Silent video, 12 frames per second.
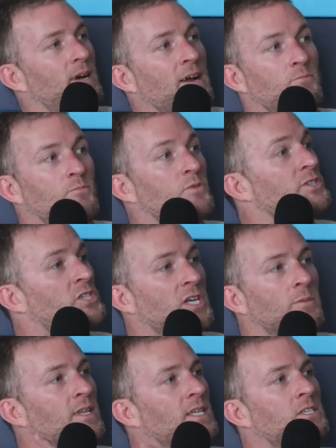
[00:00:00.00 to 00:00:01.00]
I
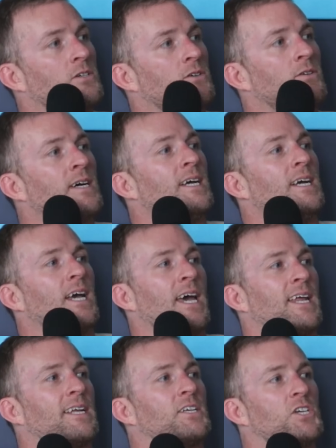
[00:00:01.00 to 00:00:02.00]
legitimately do, and
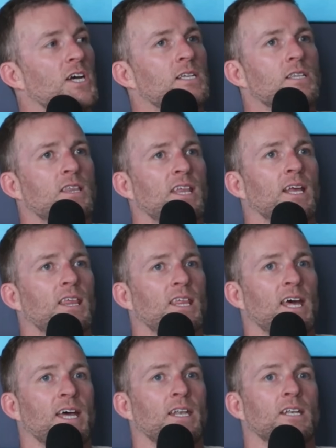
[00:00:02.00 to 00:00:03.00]
I just think
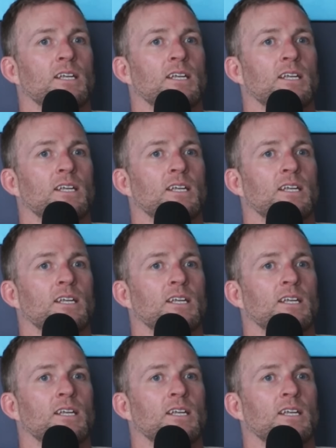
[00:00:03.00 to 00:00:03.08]
that